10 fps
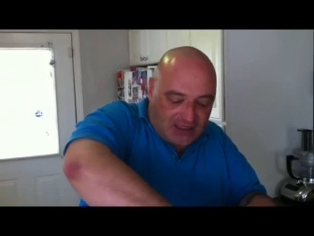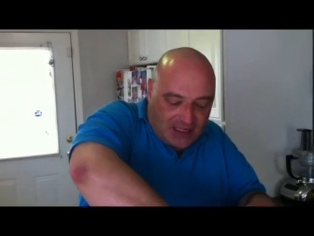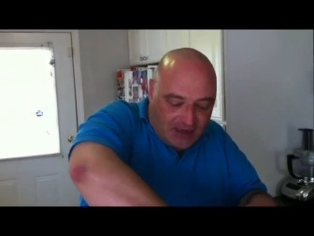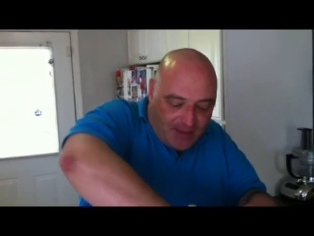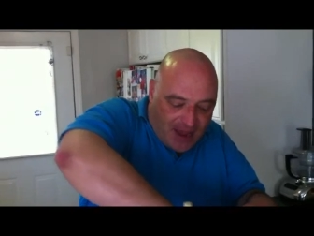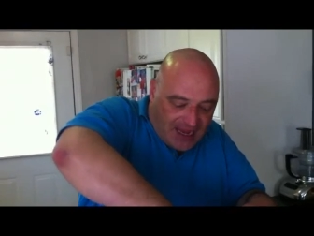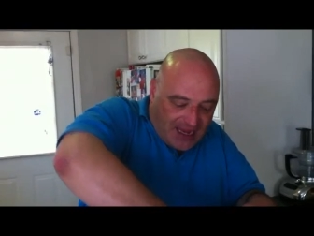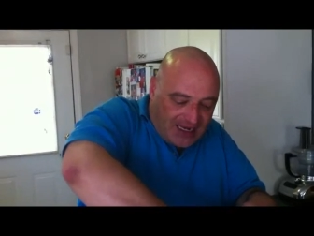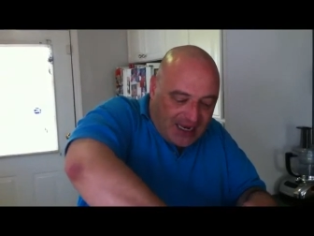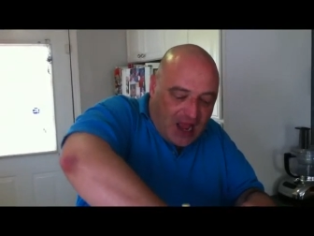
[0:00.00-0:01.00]
It's going to
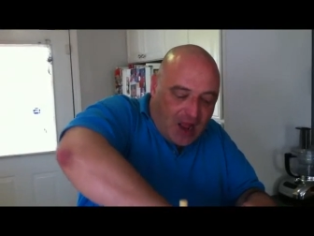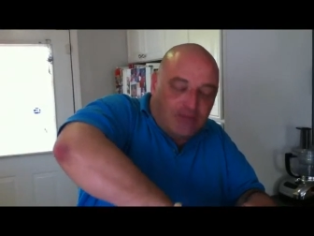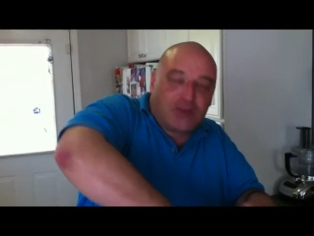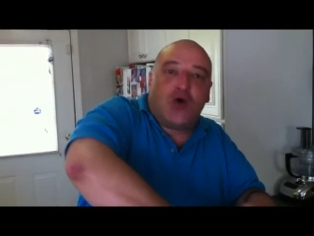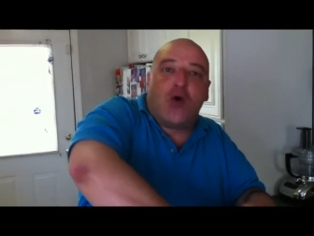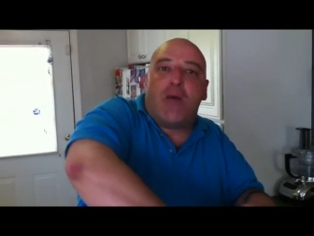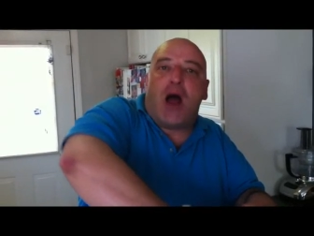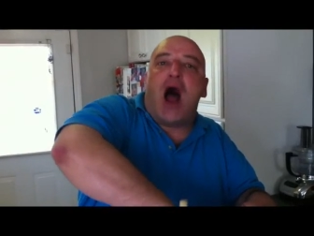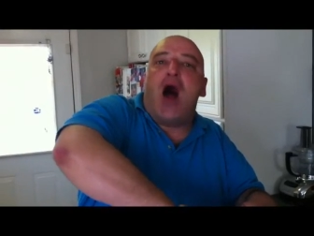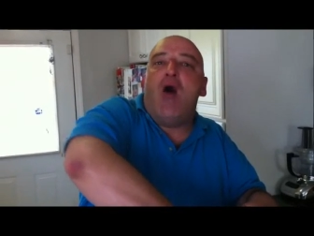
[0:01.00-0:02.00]
make it
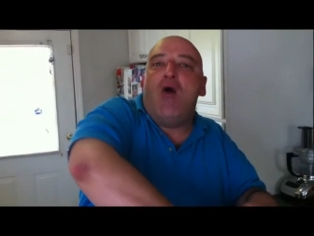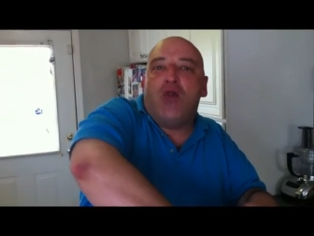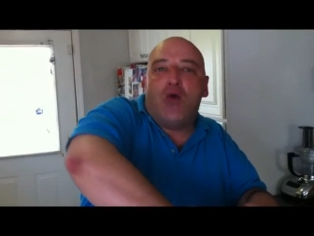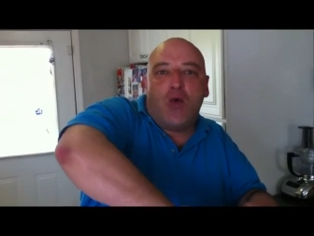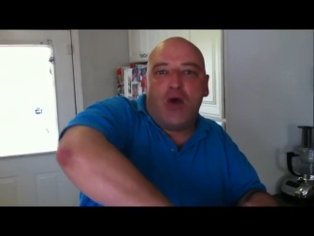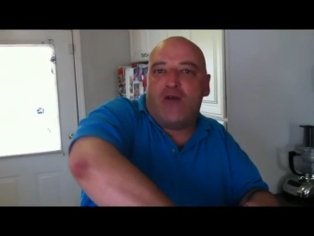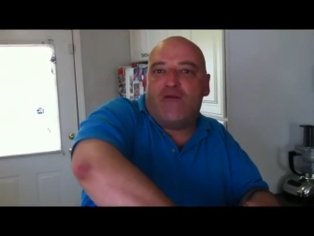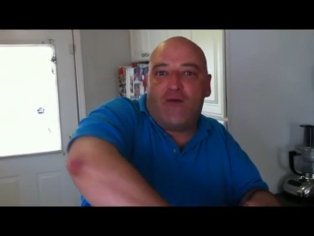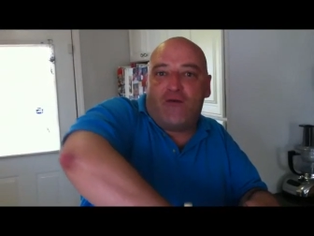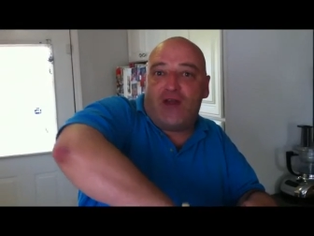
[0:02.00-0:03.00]
absorb all the
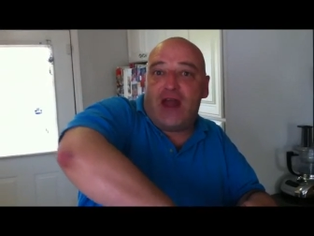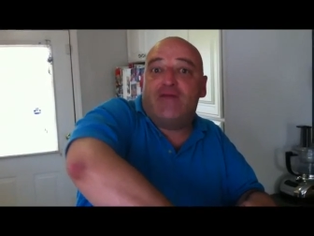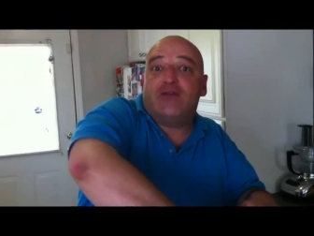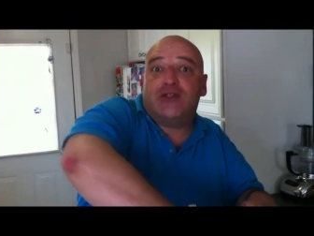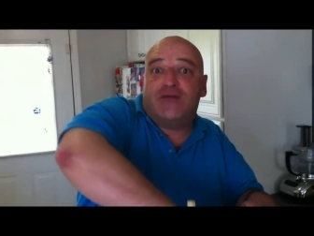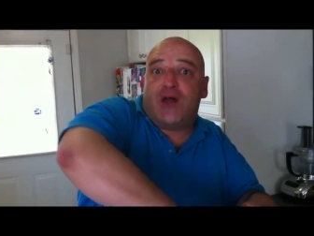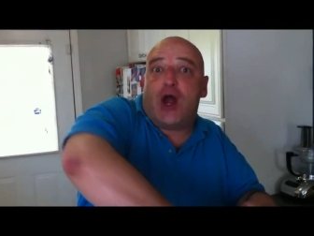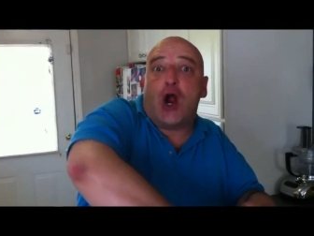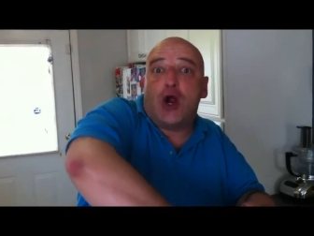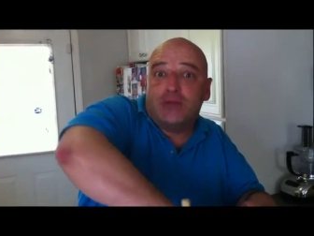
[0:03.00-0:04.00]
wonderful flavors
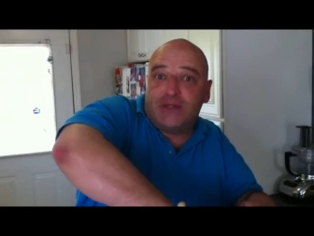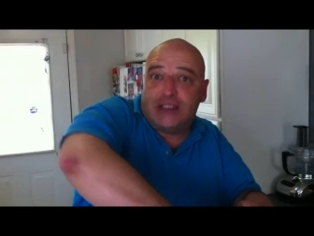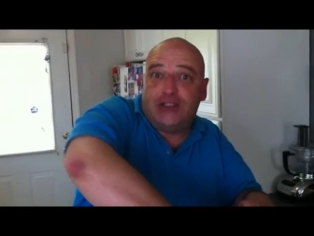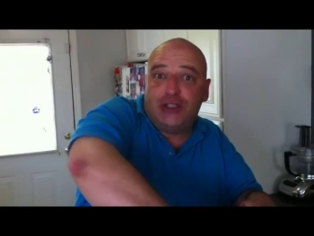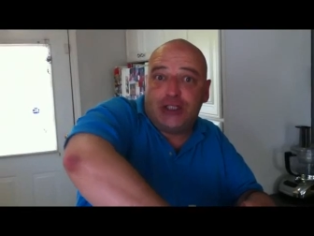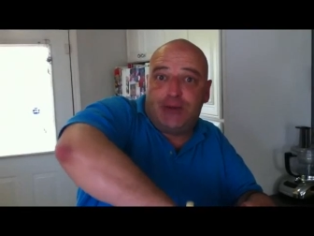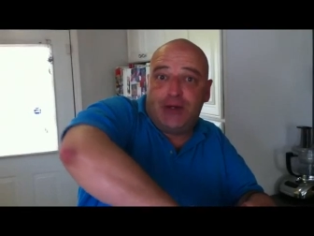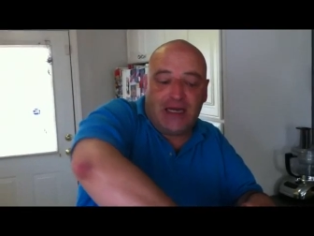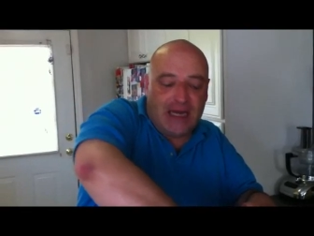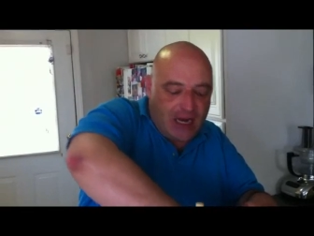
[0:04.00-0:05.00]
of the herbs that
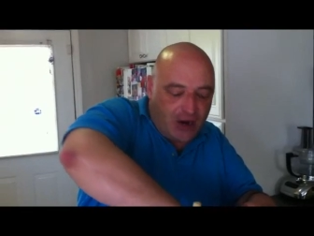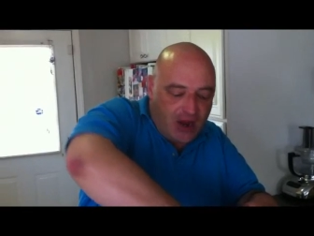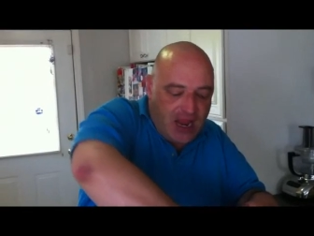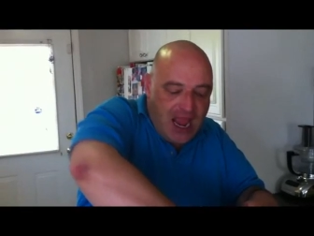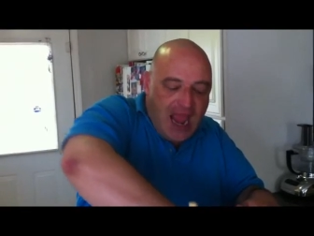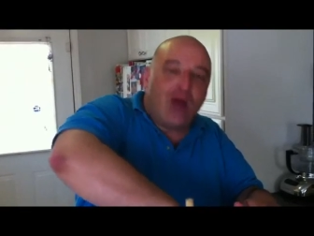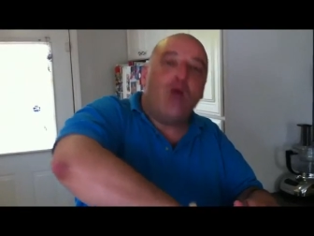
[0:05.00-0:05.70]
you just put in here.